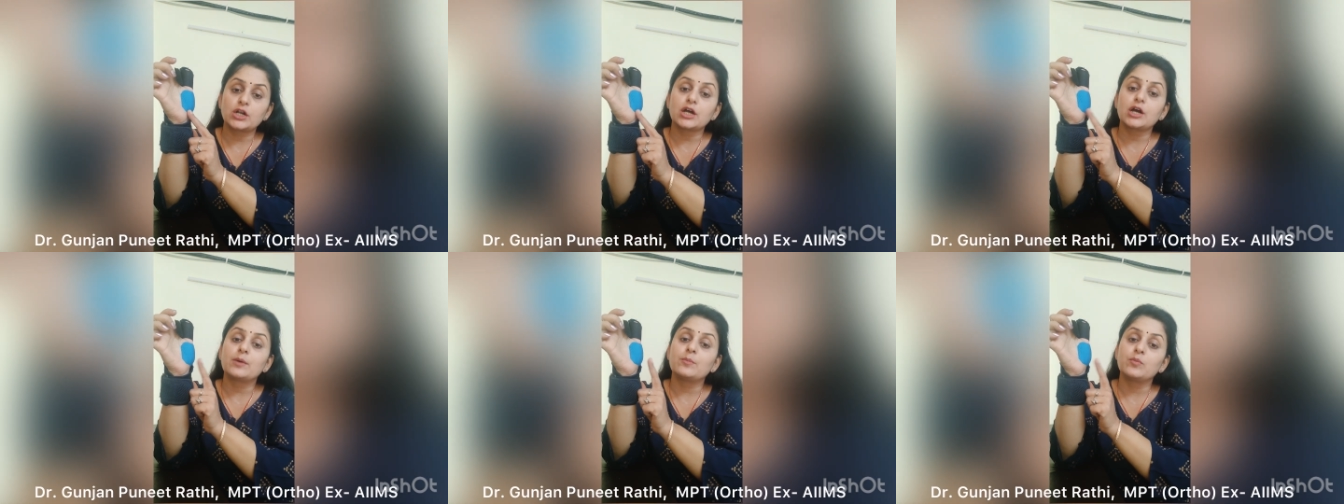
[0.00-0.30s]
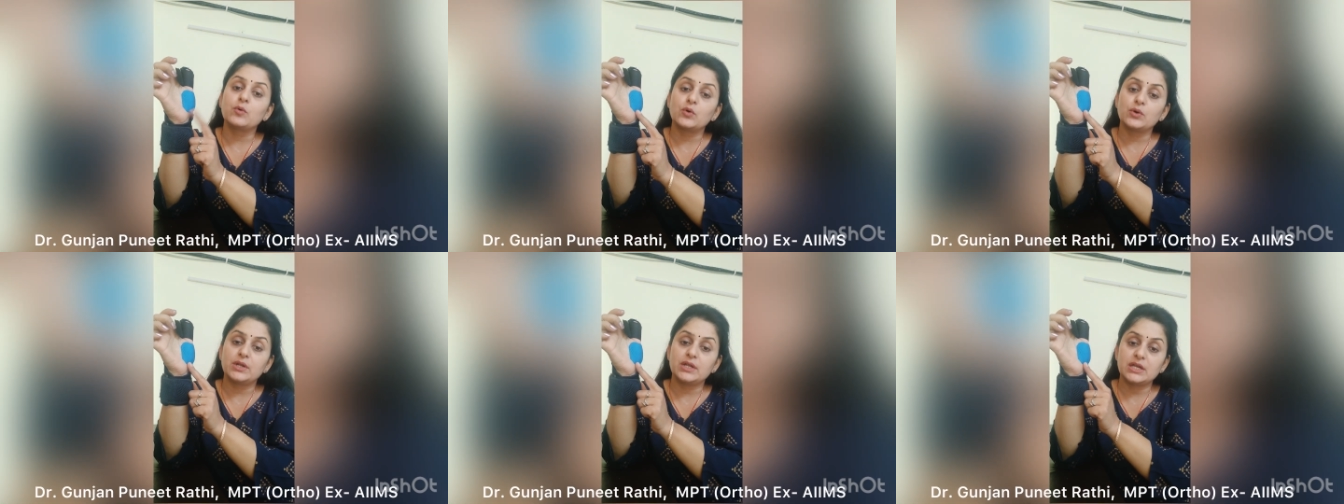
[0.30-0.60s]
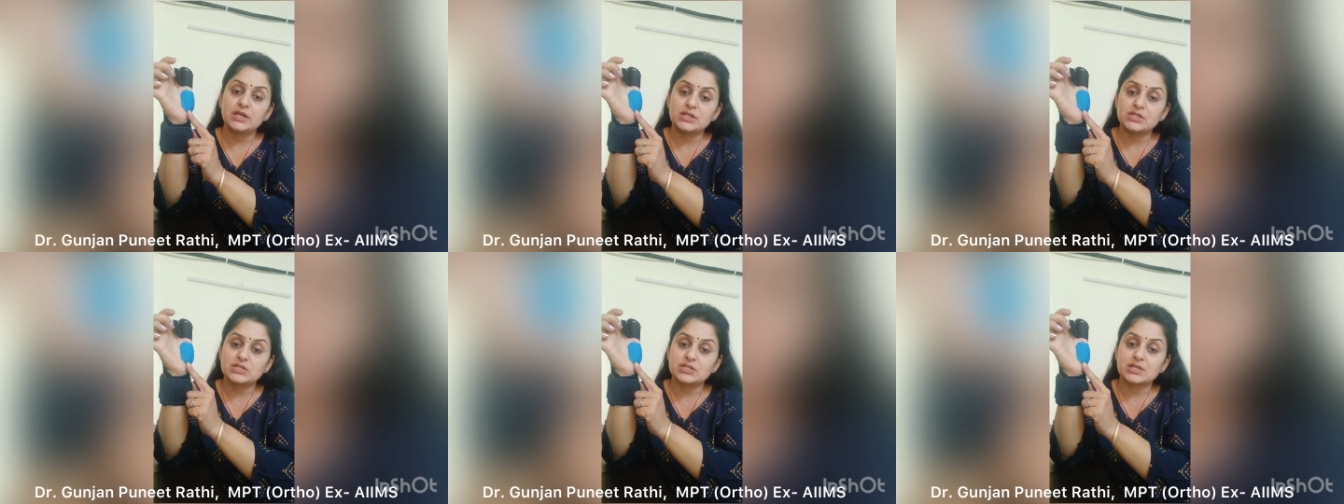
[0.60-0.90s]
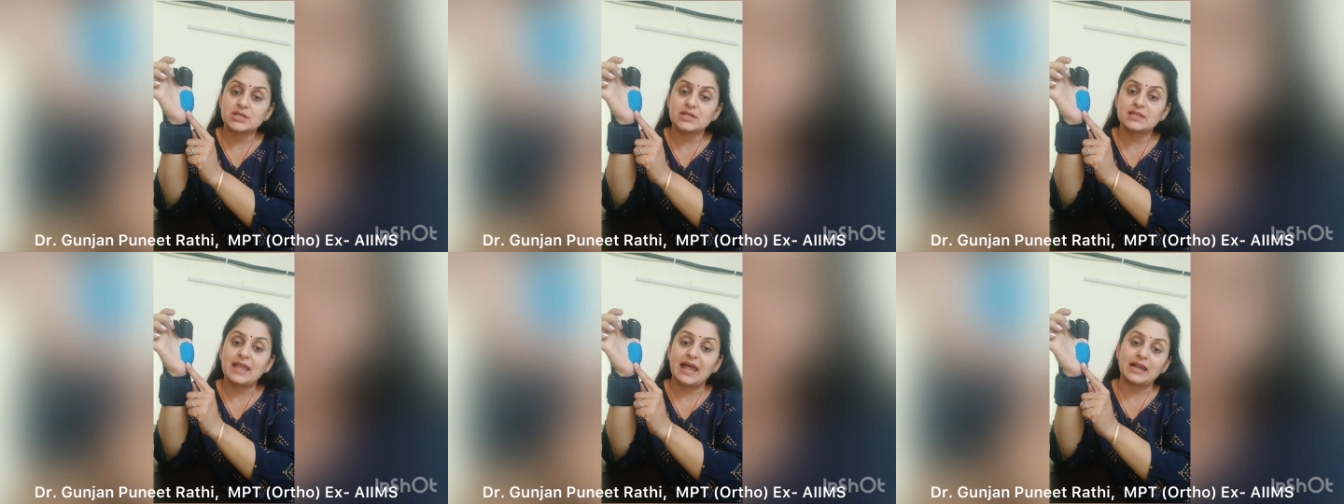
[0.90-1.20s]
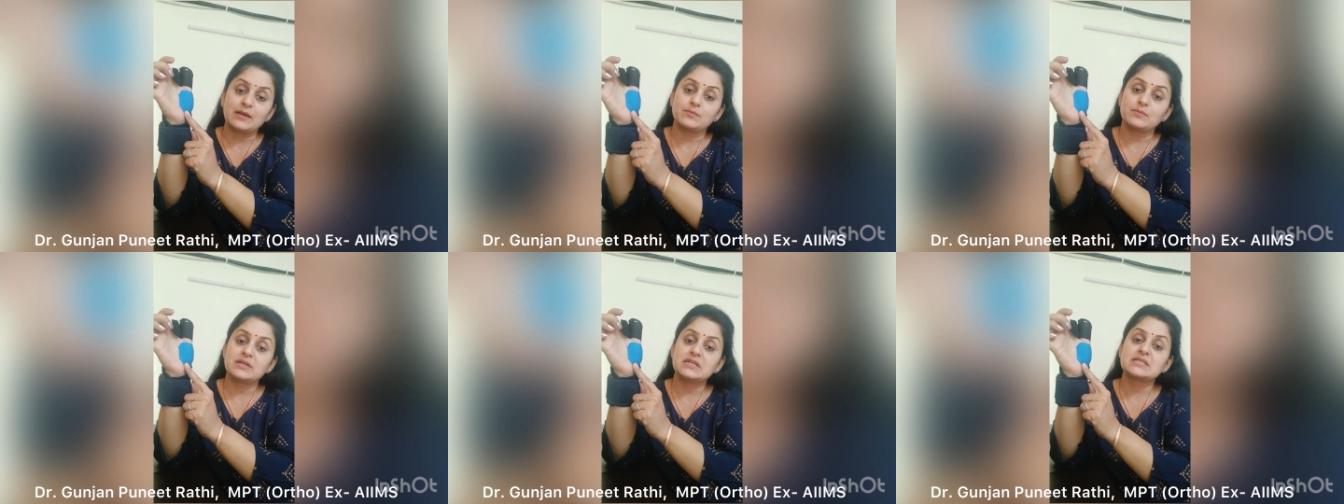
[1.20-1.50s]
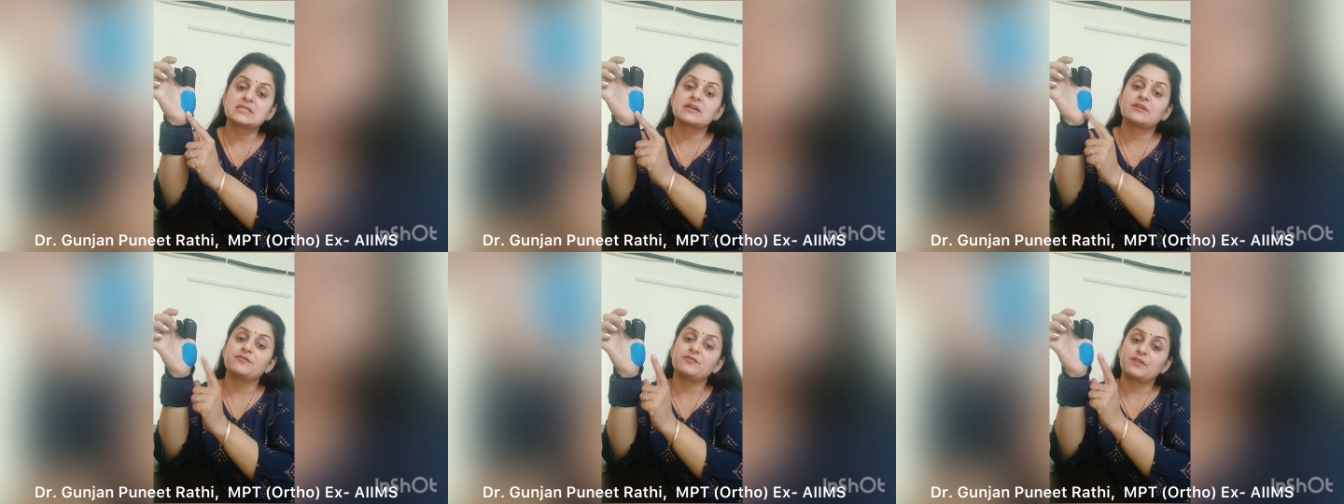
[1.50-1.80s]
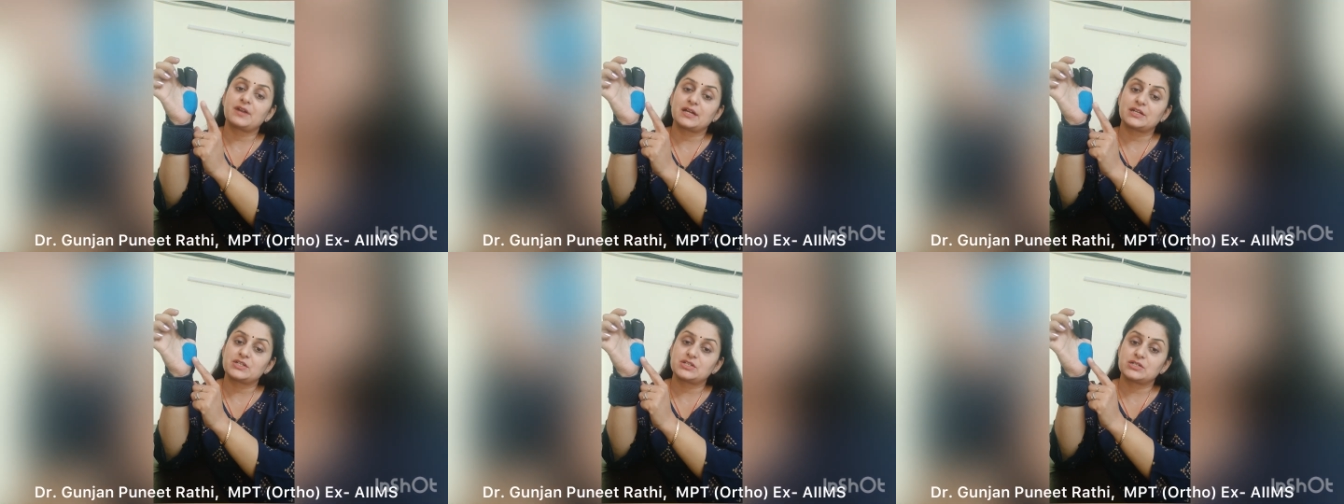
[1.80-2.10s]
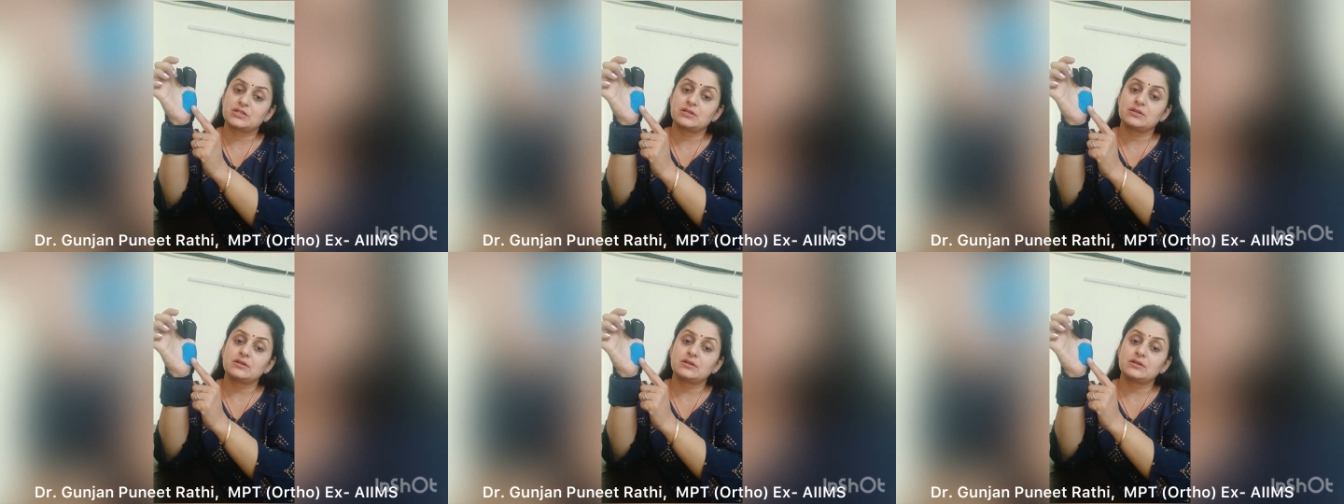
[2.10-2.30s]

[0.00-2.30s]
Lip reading: a bony injury, that means a fracture,